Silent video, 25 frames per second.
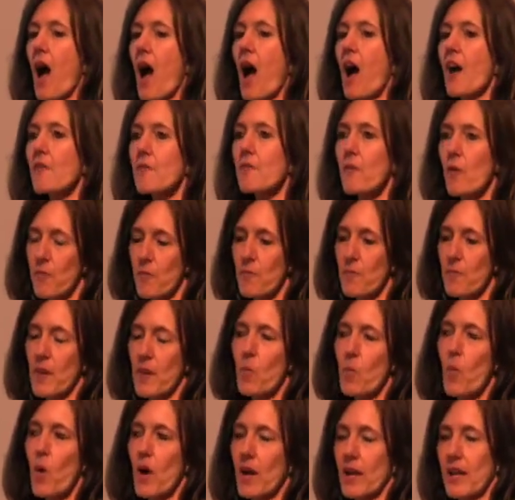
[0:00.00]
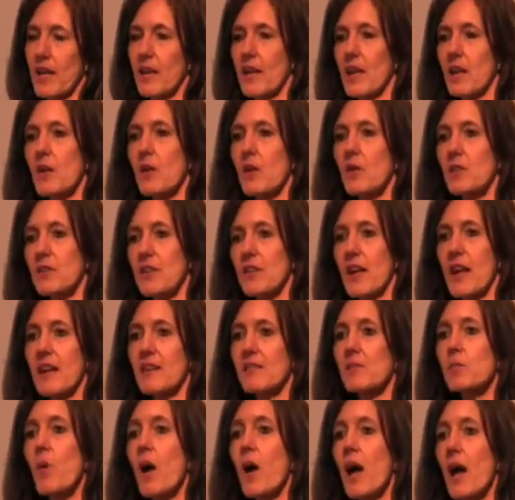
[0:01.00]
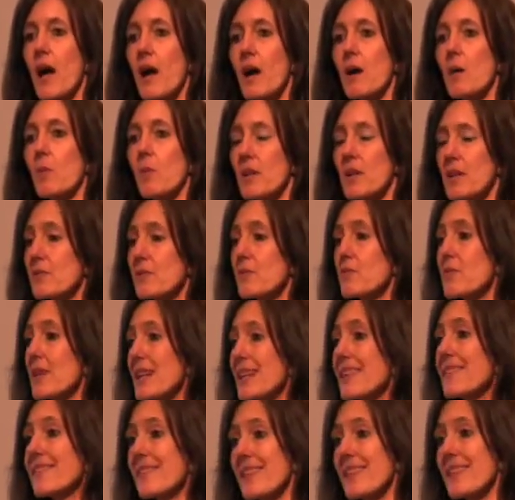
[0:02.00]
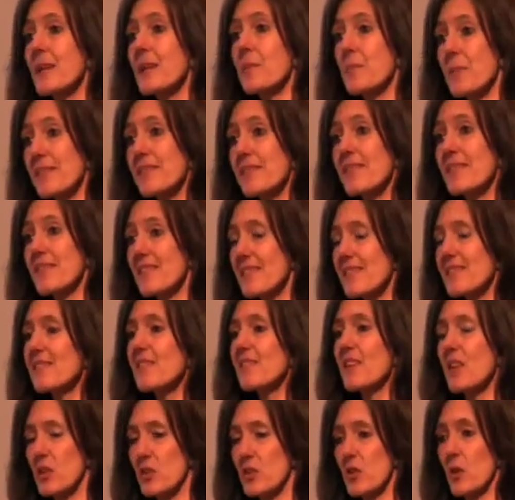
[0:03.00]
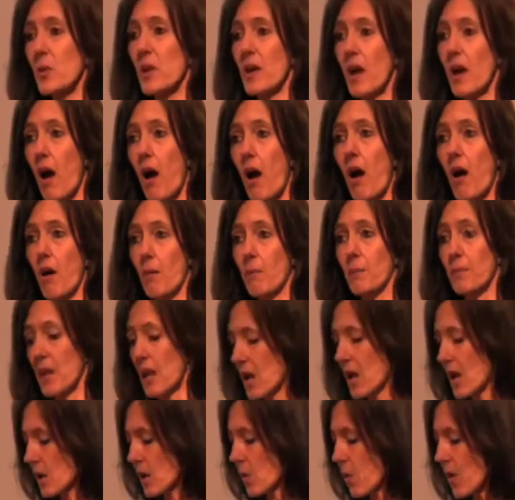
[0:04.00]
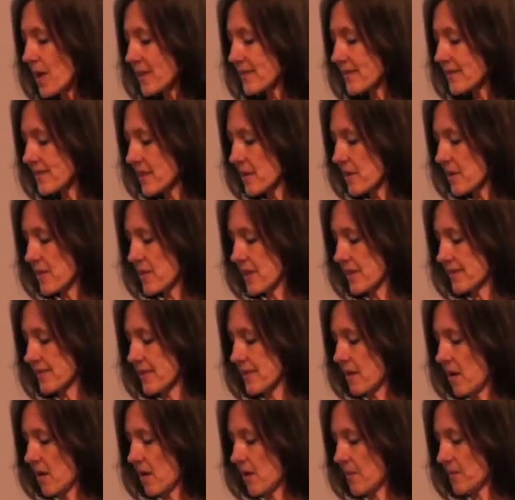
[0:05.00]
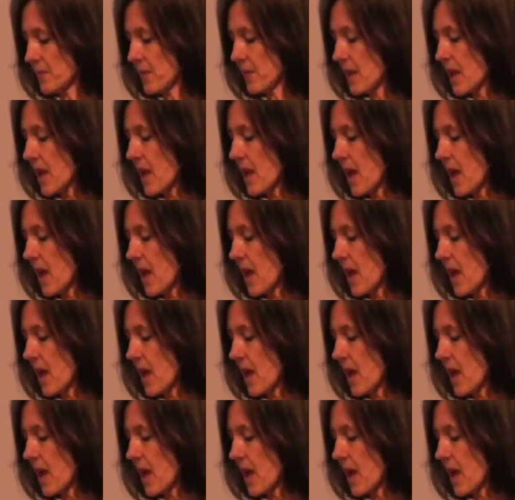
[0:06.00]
I've often been working in contexts where one is really seeing businesses doing harm, quite serious harm,